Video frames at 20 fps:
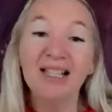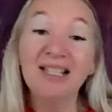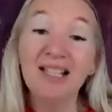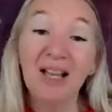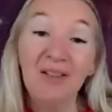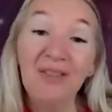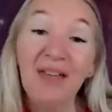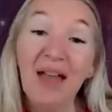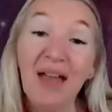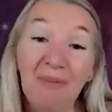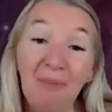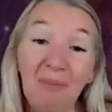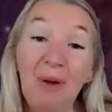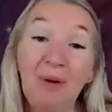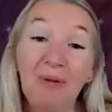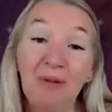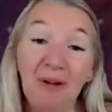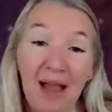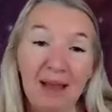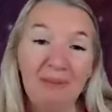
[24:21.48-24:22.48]
and so then
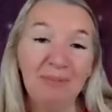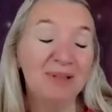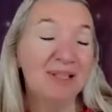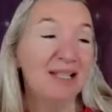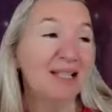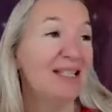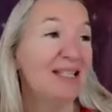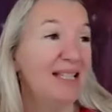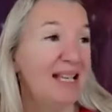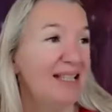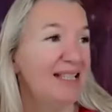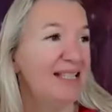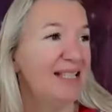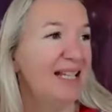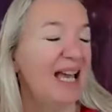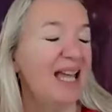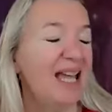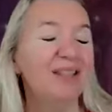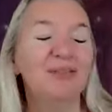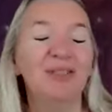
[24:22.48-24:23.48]
we were able to sit
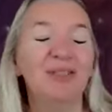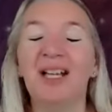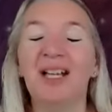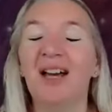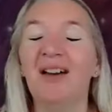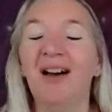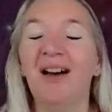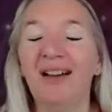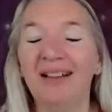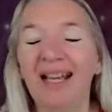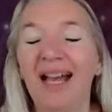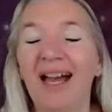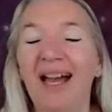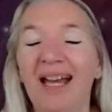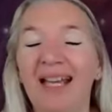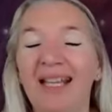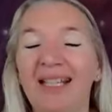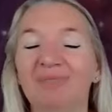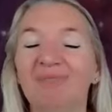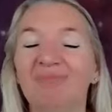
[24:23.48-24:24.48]
together and go,
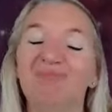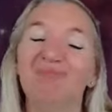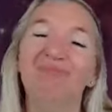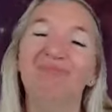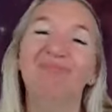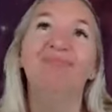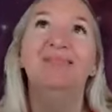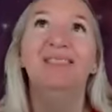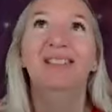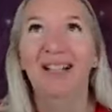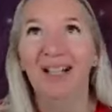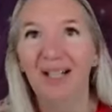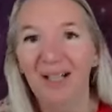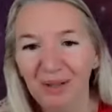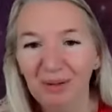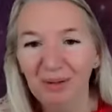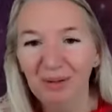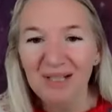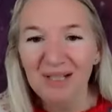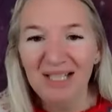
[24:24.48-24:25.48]
okay,
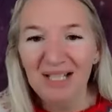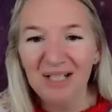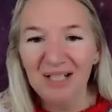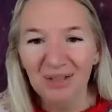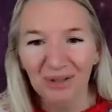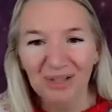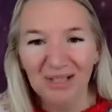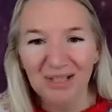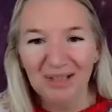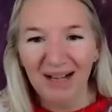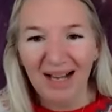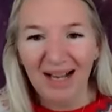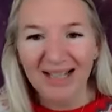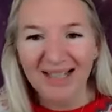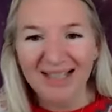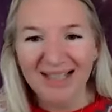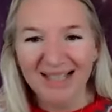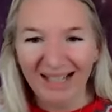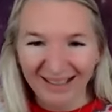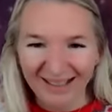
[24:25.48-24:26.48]
who wants to talk to us?